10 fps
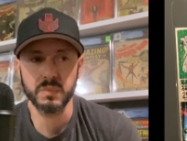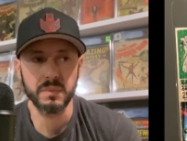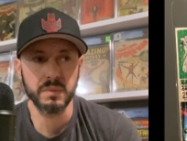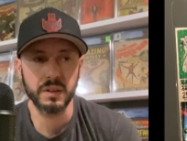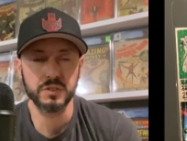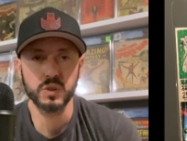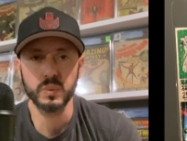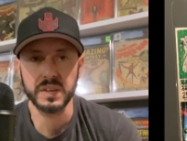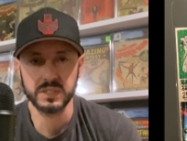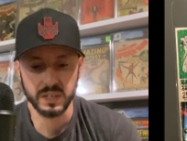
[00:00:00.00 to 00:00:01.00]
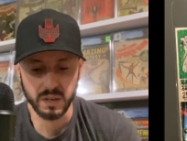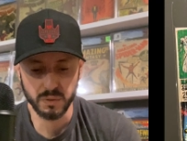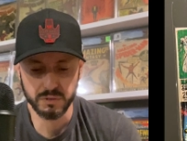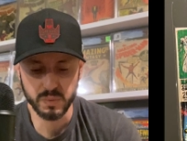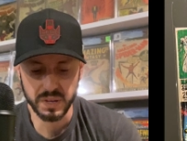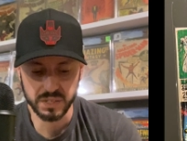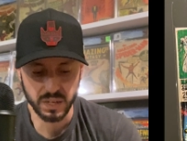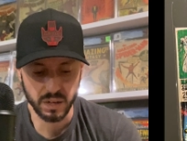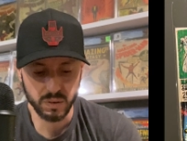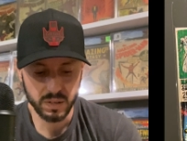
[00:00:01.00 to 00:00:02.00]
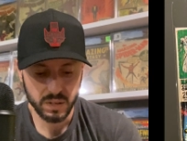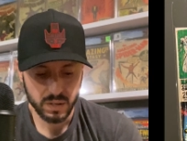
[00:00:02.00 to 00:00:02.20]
maybe about two weeks ago, three weeks ago.